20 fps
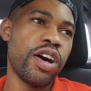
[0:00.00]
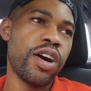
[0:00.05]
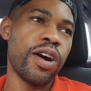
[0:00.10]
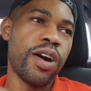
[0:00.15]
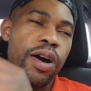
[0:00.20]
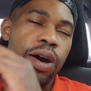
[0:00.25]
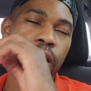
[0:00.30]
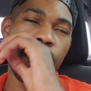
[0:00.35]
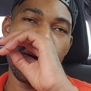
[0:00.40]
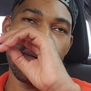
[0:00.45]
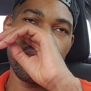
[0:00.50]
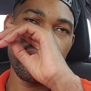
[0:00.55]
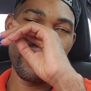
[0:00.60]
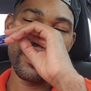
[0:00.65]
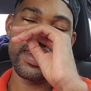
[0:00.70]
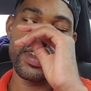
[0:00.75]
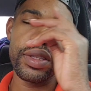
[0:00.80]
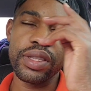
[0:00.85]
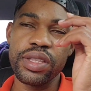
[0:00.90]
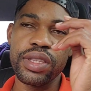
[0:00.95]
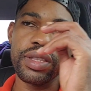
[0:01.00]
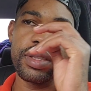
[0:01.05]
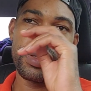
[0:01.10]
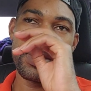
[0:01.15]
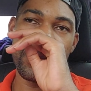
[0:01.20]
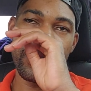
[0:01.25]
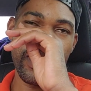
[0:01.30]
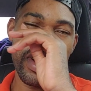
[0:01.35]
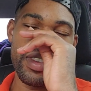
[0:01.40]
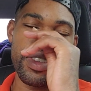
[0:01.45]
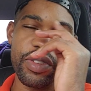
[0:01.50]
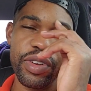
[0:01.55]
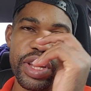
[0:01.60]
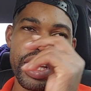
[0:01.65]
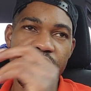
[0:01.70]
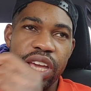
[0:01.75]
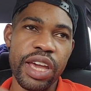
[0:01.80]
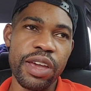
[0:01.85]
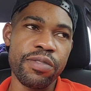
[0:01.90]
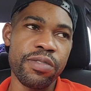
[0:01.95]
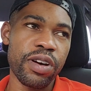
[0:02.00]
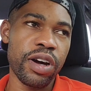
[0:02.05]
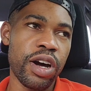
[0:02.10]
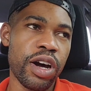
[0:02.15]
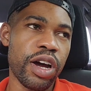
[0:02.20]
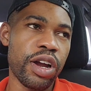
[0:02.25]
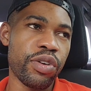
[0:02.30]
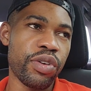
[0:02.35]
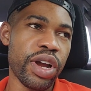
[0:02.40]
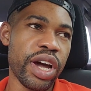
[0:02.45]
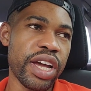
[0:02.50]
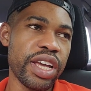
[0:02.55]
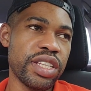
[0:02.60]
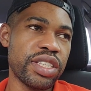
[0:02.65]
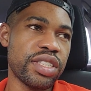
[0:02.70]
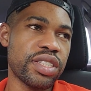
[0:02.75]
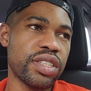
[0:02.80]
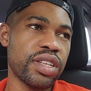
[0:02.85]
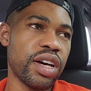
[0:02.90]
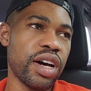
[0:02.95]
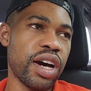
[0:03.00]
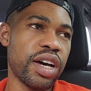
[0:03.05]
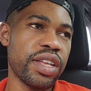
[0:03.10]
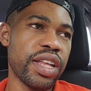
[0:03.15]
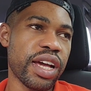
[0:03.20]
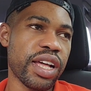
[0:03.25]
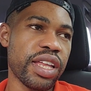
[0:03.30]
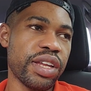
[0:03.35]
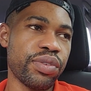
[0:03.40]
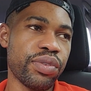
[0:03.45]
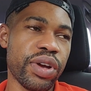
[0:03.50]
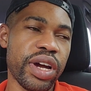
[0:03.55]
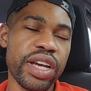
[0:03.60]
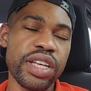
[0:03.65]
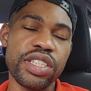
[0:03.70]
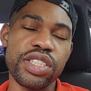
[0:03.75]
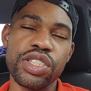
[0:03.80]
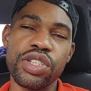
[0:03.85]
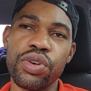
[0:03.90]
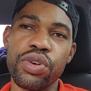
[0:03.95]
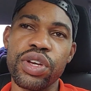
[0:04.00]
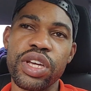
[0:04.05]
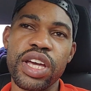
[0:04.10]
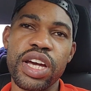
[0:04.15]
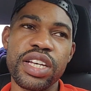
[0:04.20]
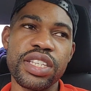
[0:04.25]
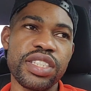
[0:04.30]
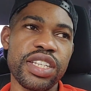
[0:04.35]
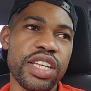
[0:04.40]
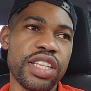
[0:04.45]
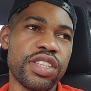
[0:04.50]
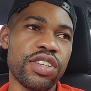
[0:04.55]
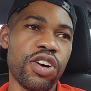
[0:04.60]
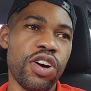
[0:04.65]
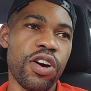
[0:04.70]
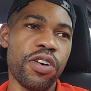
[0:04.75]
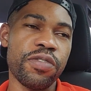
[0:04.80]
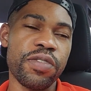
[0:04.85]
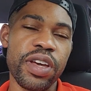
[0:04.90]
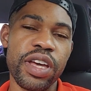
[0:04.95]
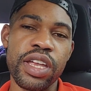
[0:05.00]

The referee gave Rice, Declan Rice, so he got sent off.